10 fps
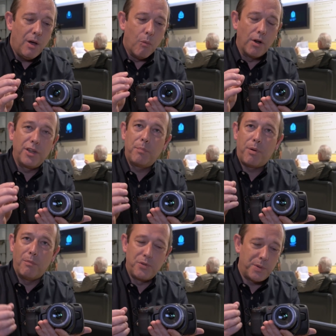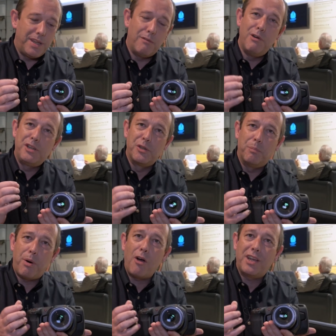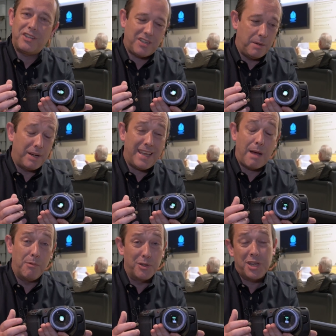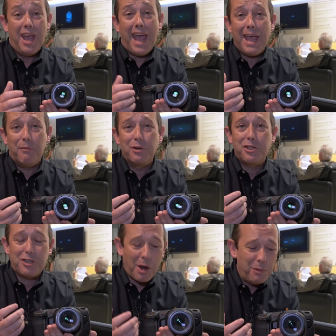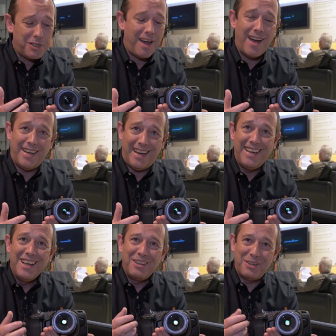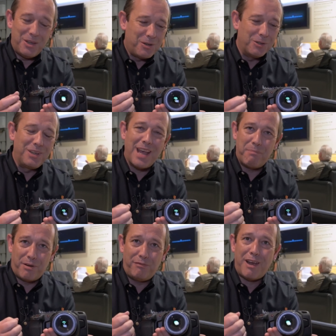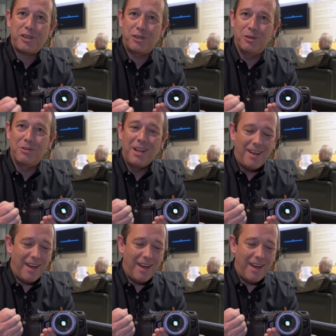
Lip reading: One of the problems with the original Pocket Cinema camera was it was so tiny that you couldn't get professional